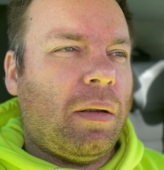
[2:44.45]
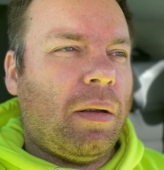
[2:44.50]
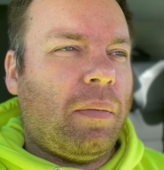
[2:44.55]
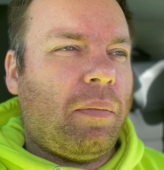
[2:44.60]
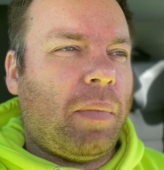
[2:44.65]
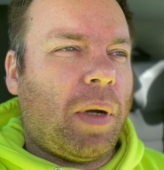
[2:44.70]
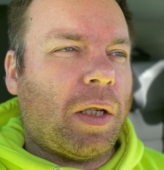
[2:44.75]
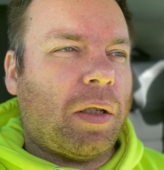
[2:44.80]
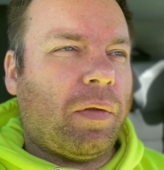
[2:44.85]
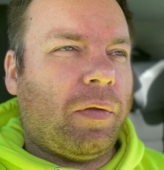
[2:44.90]

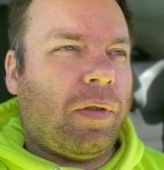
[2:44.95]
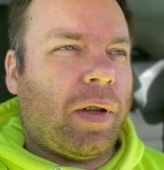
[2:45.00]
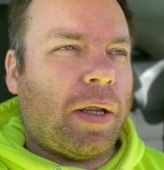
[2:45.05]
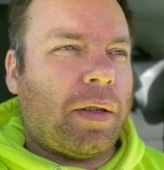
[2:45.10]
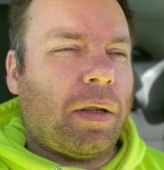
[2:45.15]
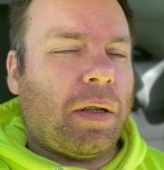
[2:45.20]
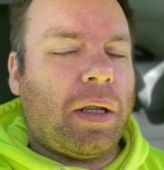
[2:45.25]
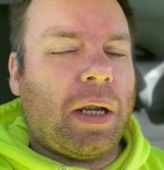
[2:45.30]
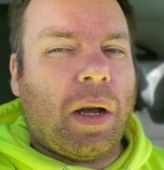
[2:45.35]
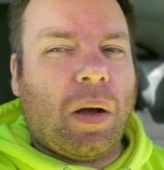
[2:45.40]
much of a
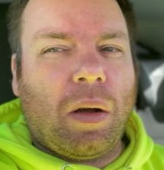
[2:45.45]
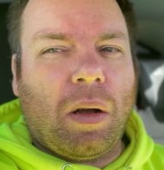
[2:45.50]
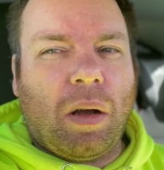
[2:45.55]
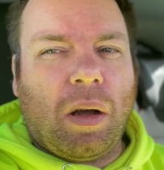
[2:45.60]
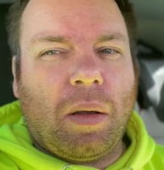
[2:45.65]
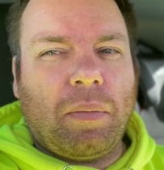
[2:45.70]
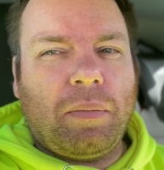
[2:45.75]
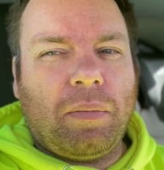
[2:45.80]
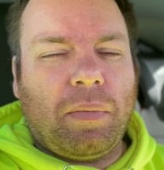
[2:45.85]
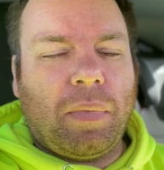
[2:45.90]
factor now
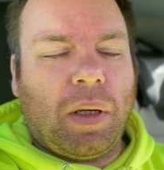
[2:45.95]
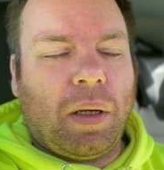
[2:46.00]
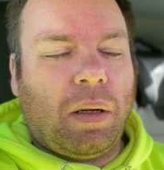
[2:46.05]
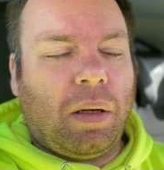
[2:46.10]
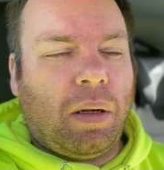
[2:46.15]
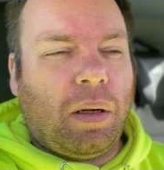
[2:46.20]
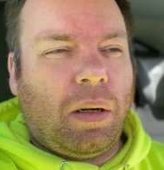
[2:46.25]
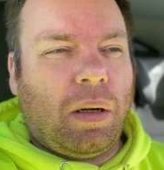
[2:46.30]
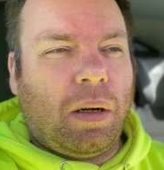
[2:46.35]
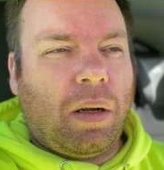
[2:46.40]
i'm
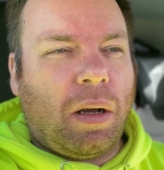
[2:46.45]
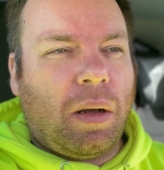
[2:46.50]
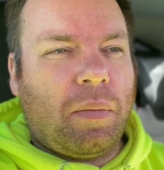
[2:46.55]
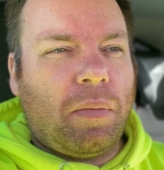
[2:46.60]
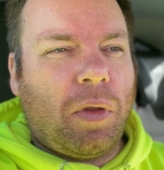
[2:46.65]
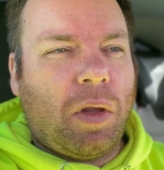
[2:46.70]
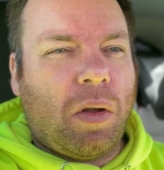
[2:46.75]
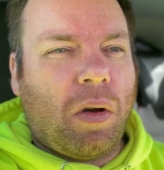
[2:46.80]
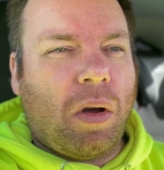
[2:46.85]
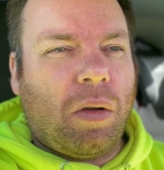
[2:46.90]

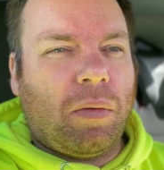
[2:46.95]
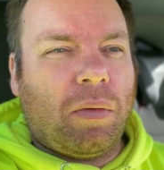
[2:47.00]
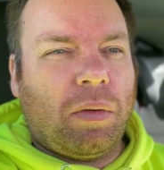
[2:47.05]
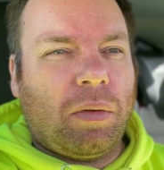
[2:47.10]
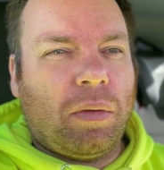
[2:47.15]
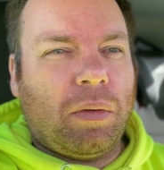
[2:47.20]
i'm not